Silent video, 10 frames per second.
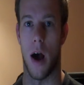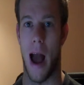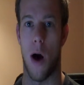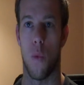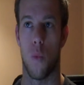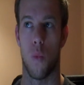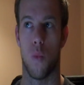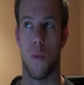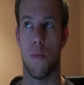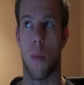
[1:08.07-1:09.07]
How
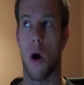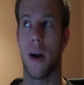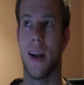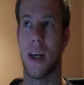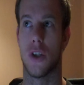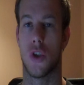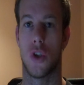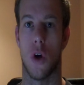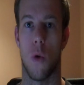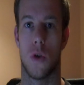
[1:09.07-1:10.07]
marketing is
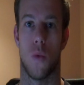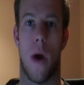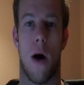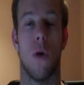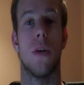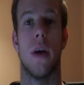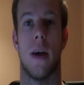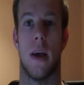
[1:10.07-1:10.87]
so dwelled